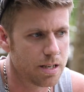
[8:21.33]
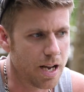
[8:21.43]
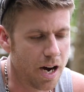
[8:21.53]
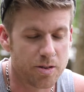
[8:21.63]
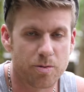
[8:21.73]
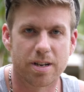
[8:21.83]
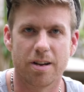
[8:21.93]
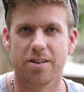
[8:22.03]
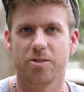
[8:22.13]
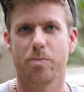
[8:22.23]
I just want to go
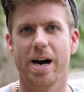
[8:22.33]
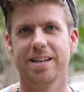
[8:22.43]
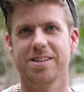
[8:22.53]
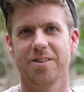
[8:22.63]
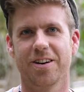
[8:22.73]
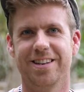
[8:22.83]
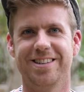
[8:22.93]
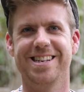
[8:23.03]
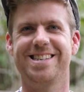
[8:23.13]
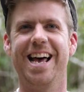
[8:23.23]
into Spanish so I can just